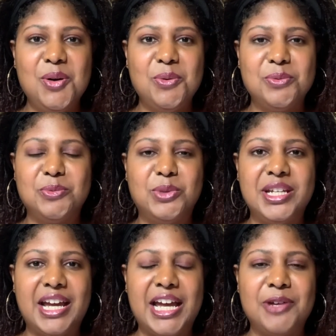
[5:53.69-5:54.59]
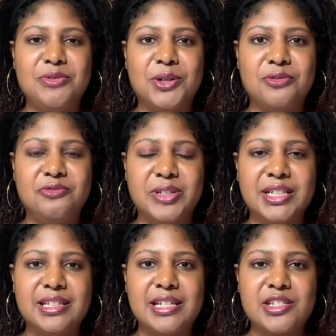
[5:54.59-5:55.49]
we have your
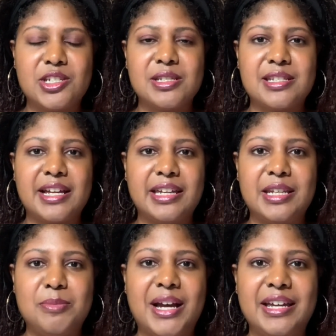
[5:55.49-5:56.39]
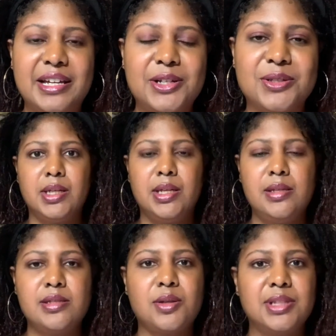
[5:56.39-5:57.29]
feelings just like anybody else.
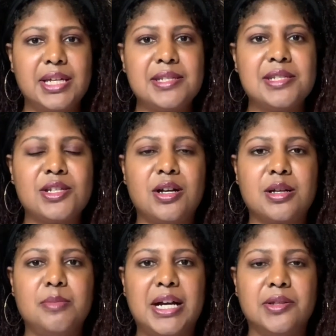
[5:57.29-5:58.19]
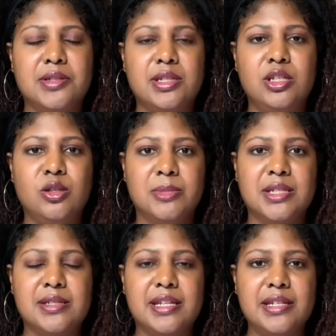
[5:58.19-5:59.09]
So let's talk about
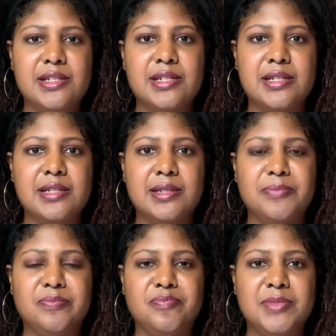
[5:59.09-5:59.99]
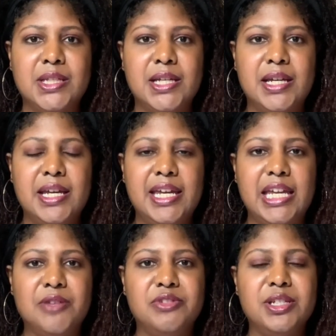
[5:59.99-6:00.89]
dehumanization.
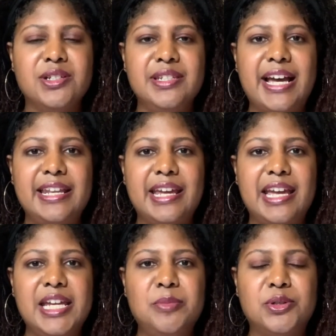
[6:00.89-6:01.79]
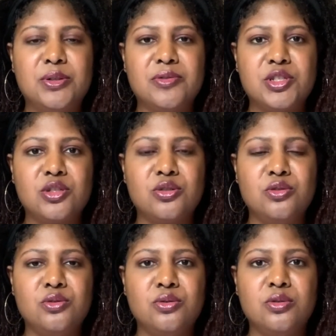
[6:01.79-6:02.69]
If you're not able
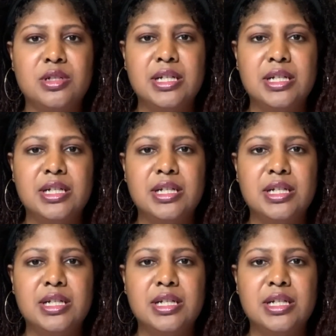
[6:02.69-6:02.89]
to